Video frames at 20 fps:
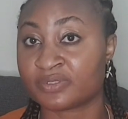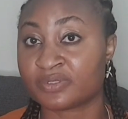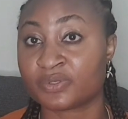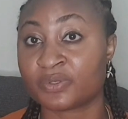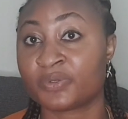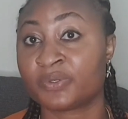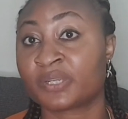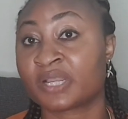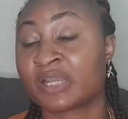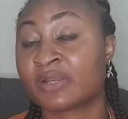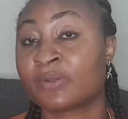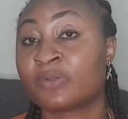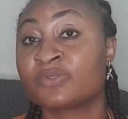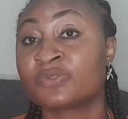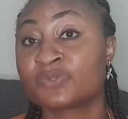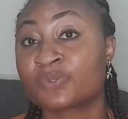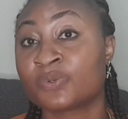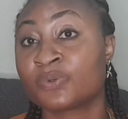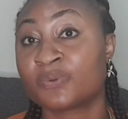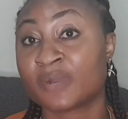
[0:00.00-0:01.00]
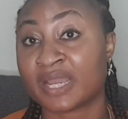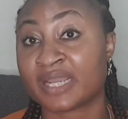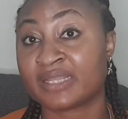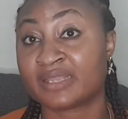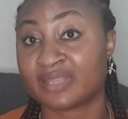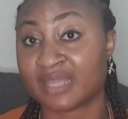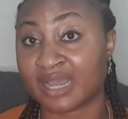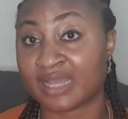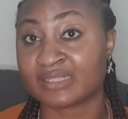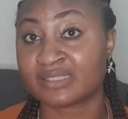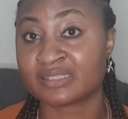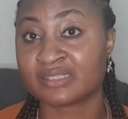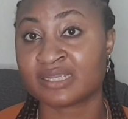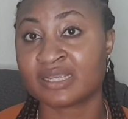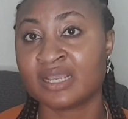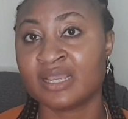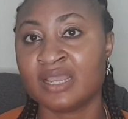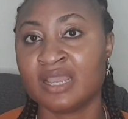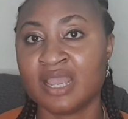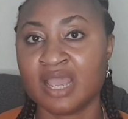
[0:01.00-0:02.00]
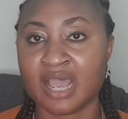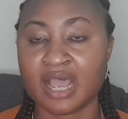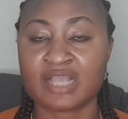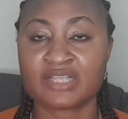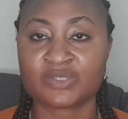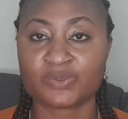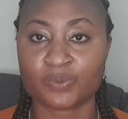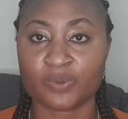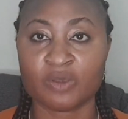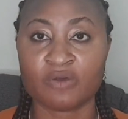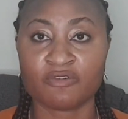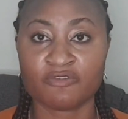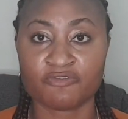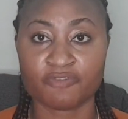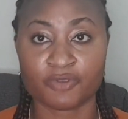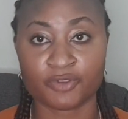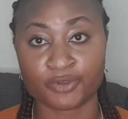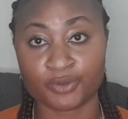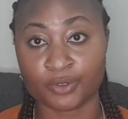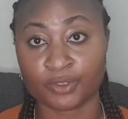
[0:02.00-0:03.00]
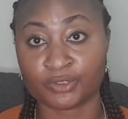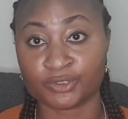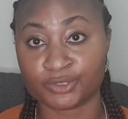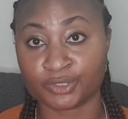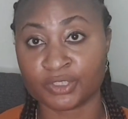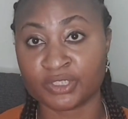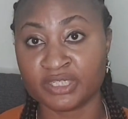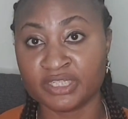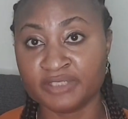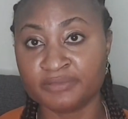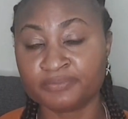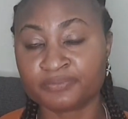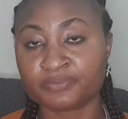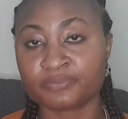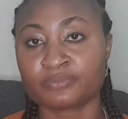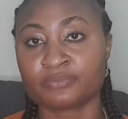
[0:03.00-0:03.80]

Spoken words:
so you can also write that as well for your journey